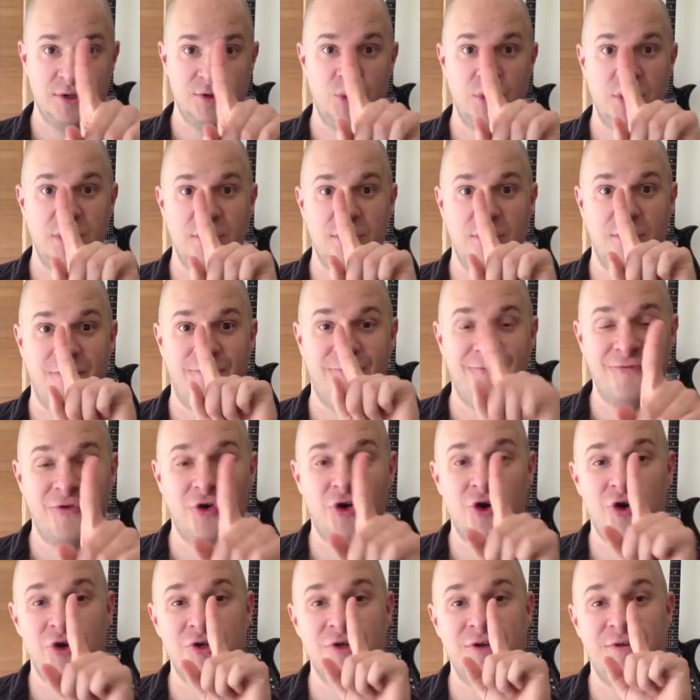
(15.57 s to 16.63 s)
with your
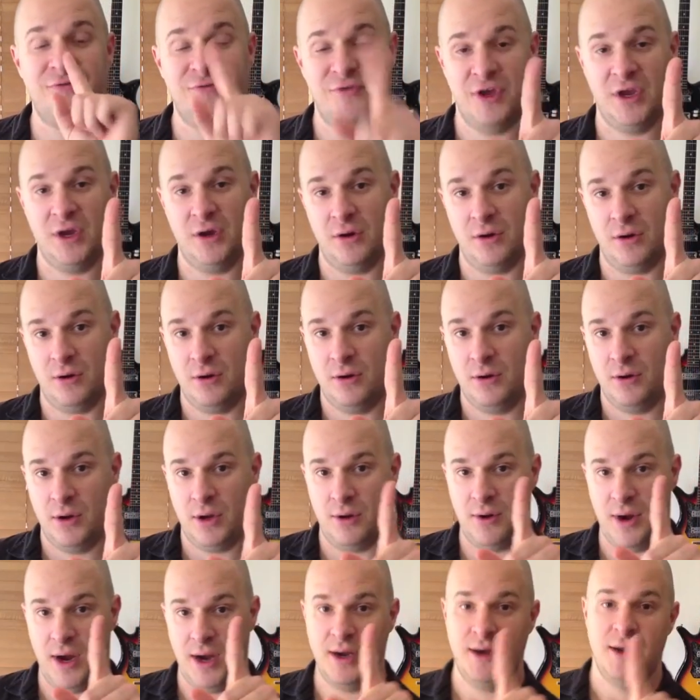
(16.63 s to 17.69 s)
first finger,
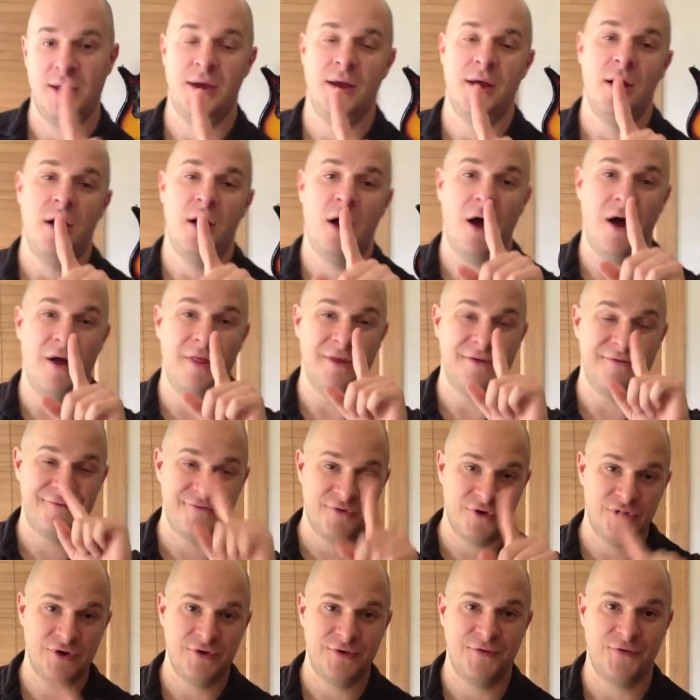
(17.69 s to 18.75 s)
alright, on the
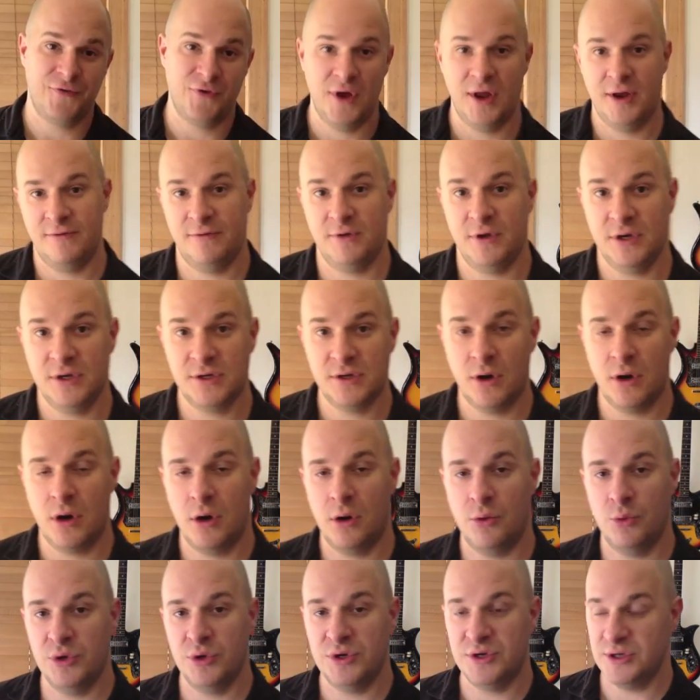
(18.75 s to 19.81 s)
first fret of the guitar,
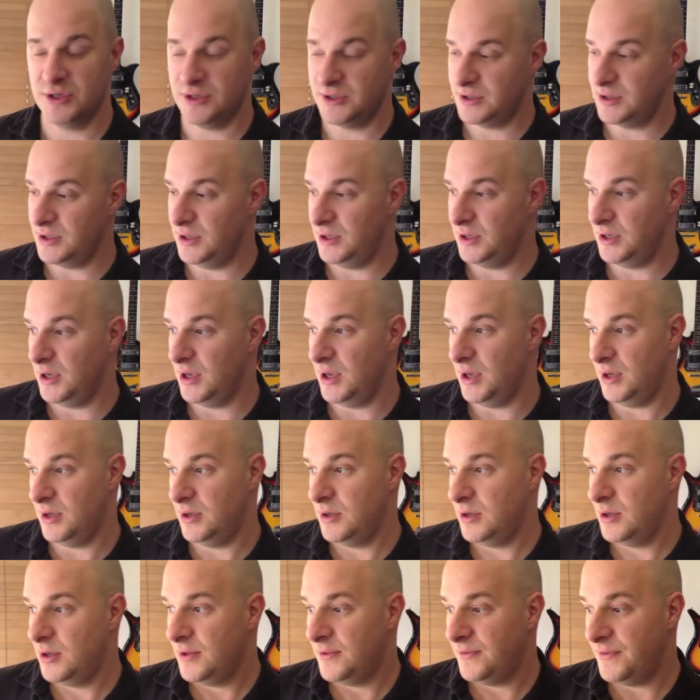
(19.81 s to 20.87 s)
which is the
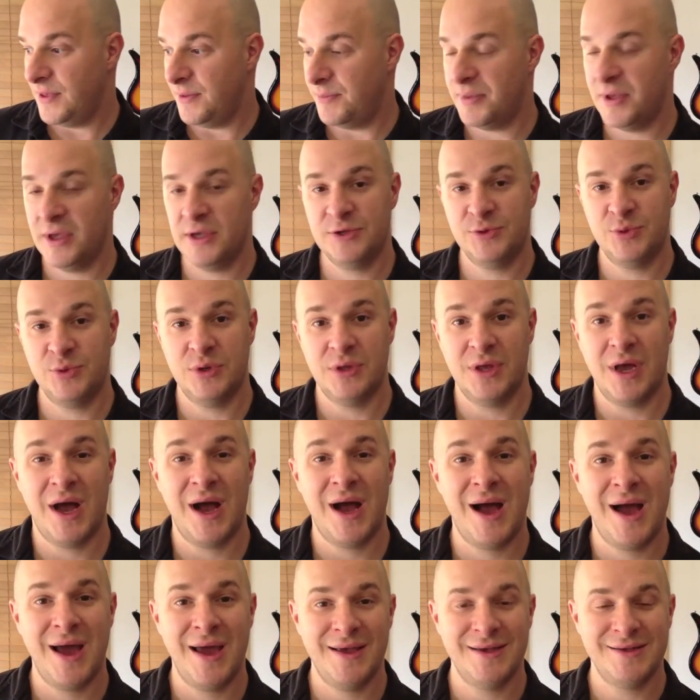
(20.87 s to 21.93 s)
place where the
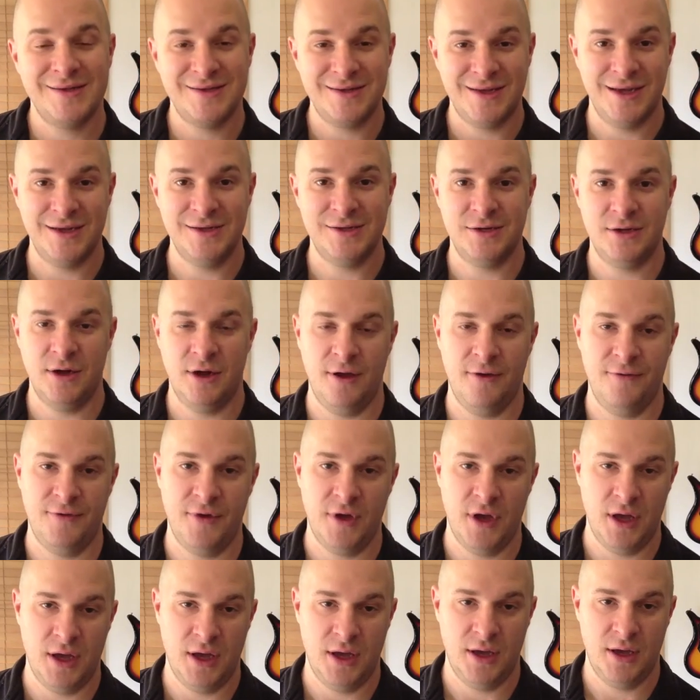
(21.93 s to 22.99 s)
highest tension of
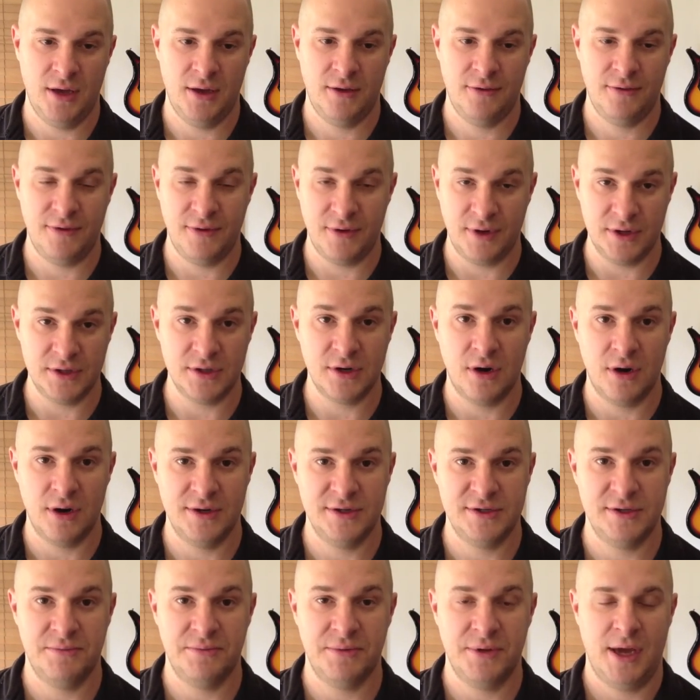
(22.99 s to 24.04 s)
the guitar is
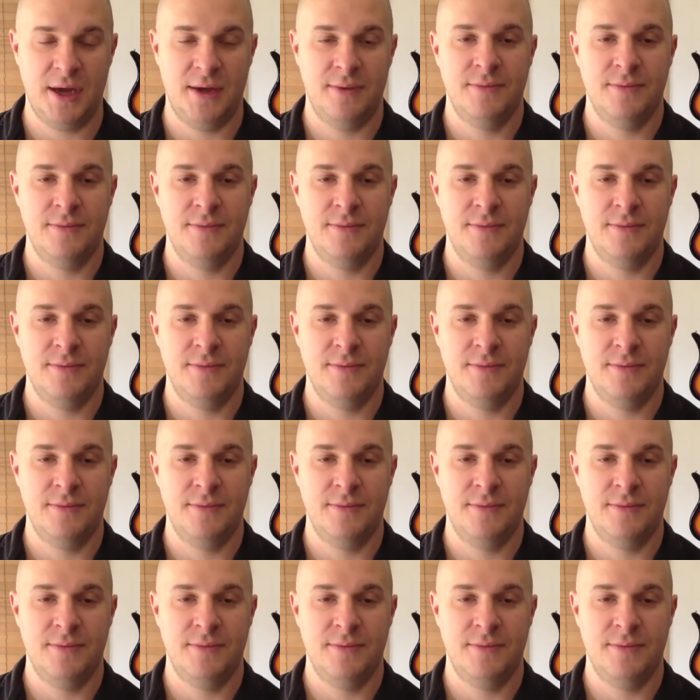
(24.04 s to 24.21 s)
to play.